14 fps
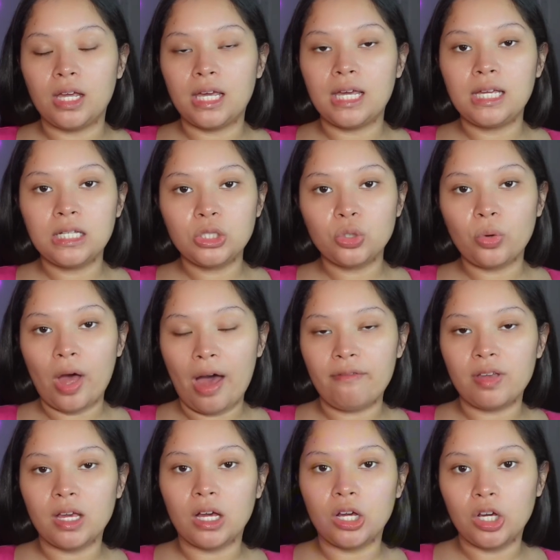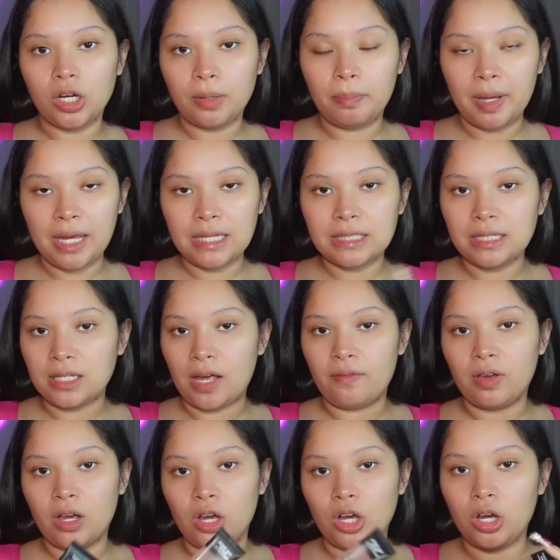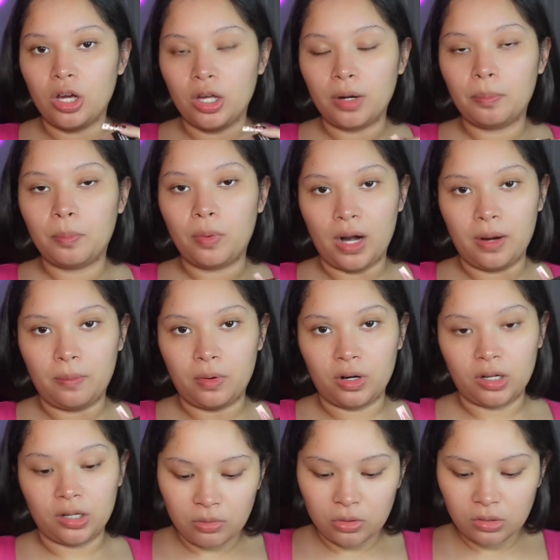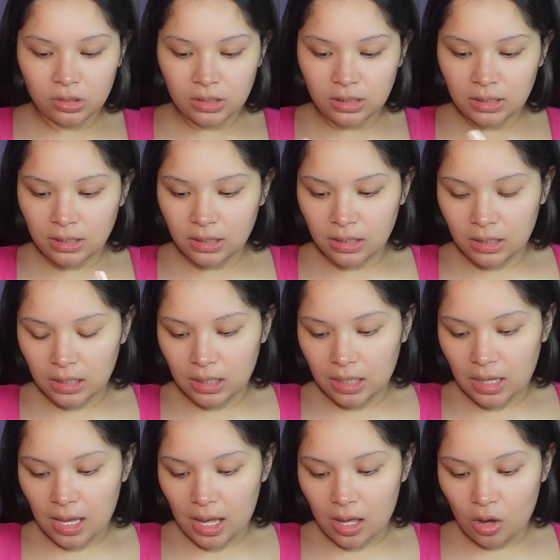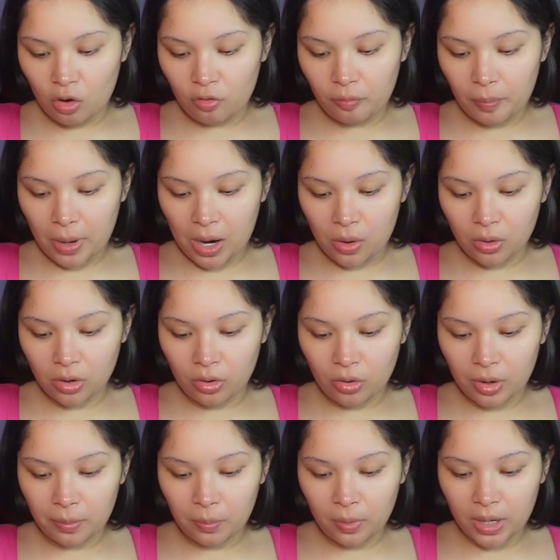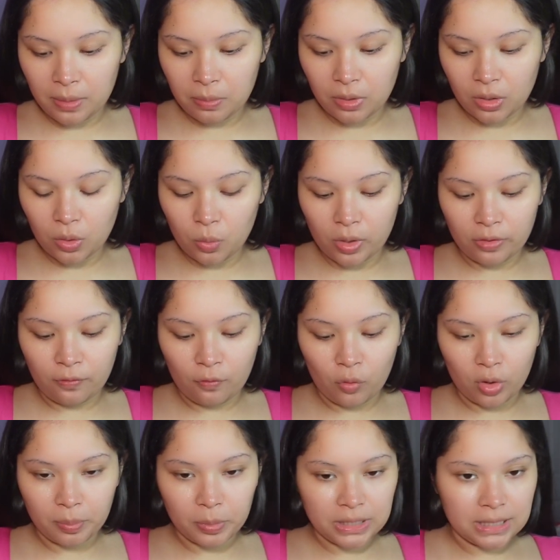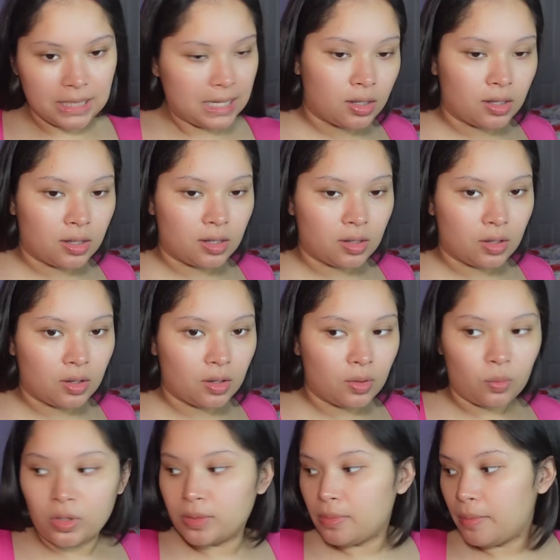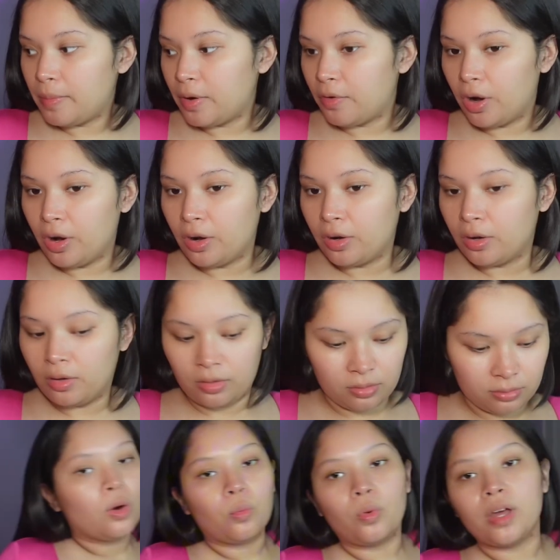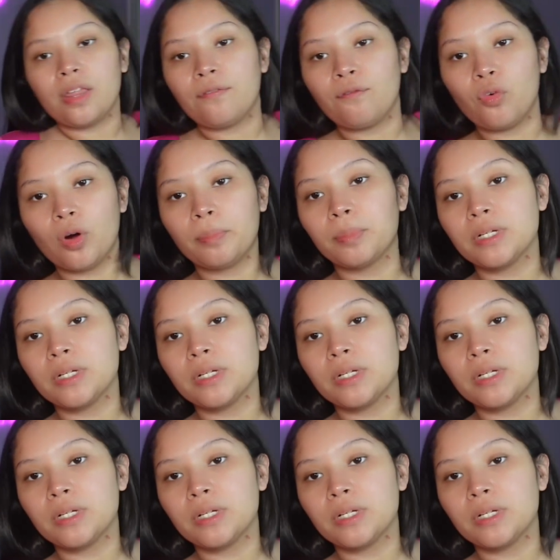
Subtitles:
key to having a good base is having a good primer. I'm using the e.l.f. Power Grip Primer with 4%. Where's my mirror? With 4%